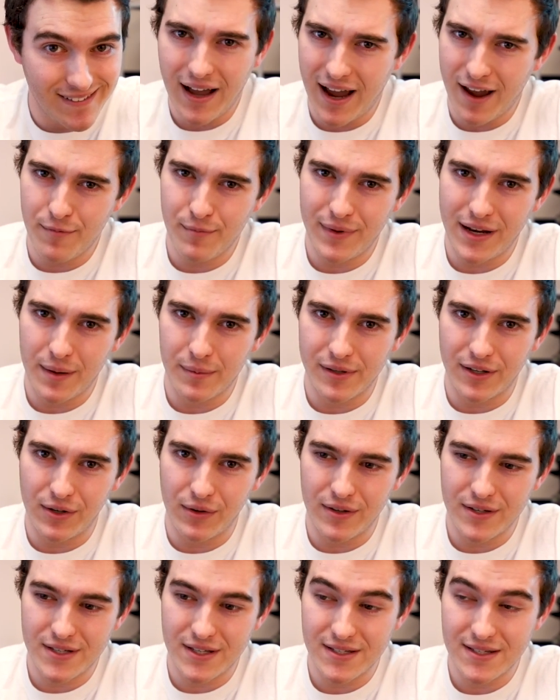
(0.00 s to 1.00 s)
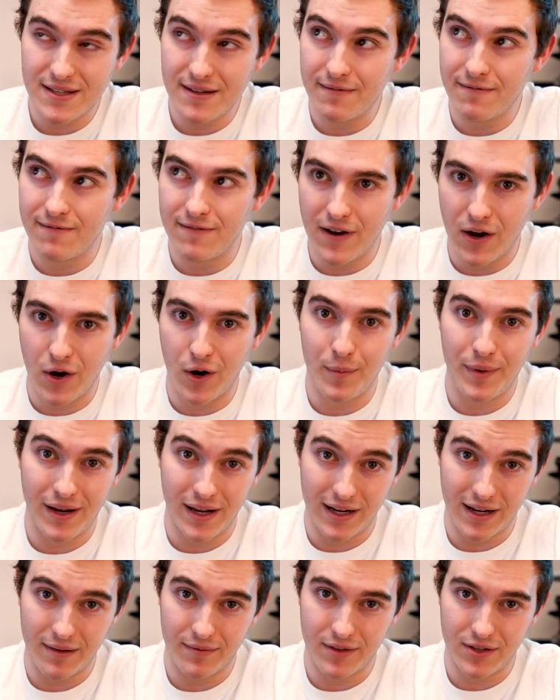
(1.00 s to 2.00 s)
I haven't been able to do this since the very
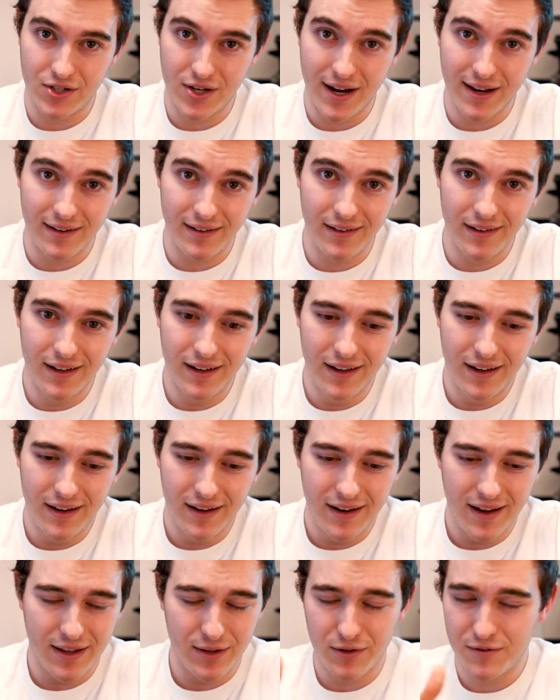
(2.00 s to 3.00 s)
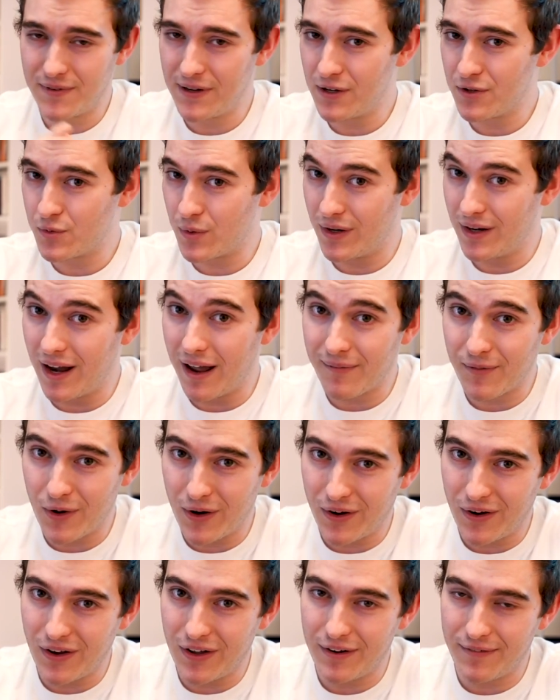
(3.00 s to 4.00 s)
beginning of the channel, and those videos were not
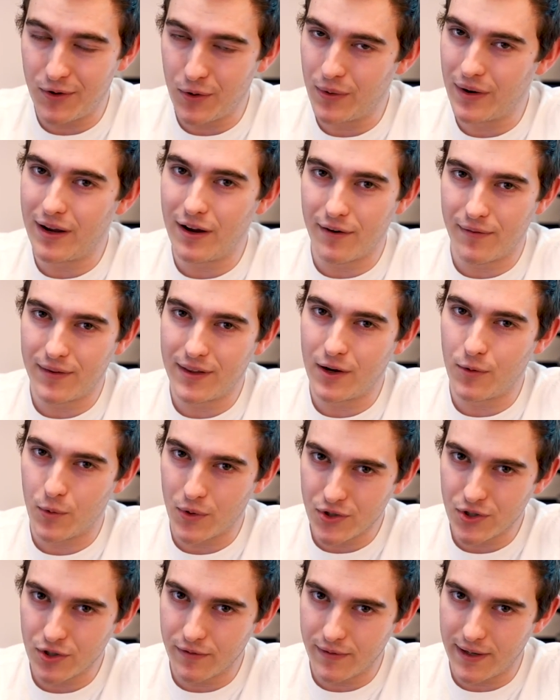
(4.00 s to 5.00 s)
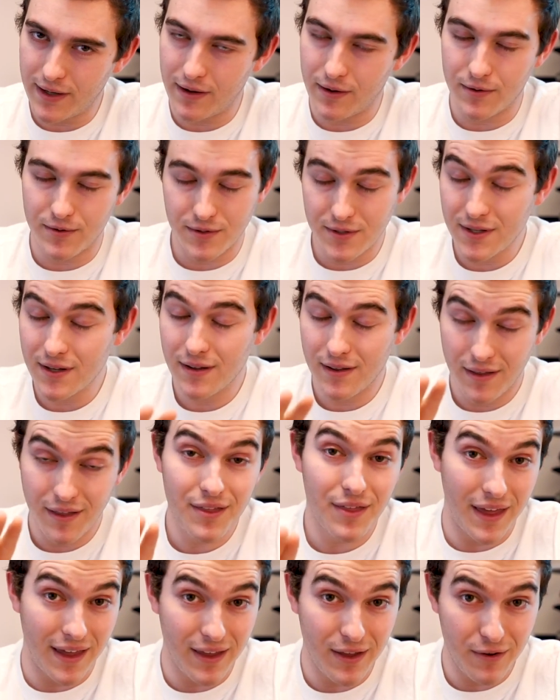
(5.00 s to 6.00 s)
very good. If you were here for the original videos,
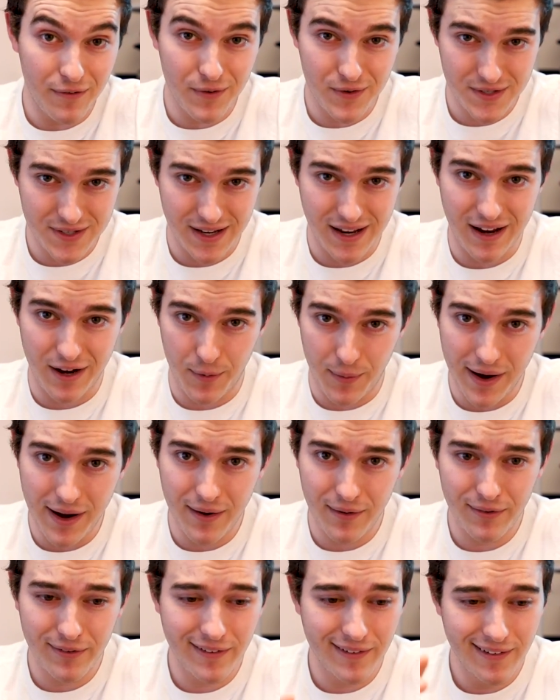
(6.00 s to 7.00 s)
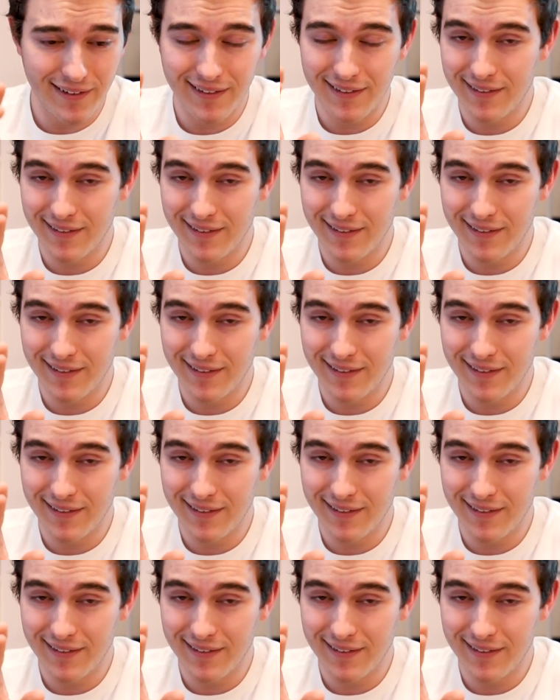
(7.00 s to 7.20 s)
thank you for sticking around.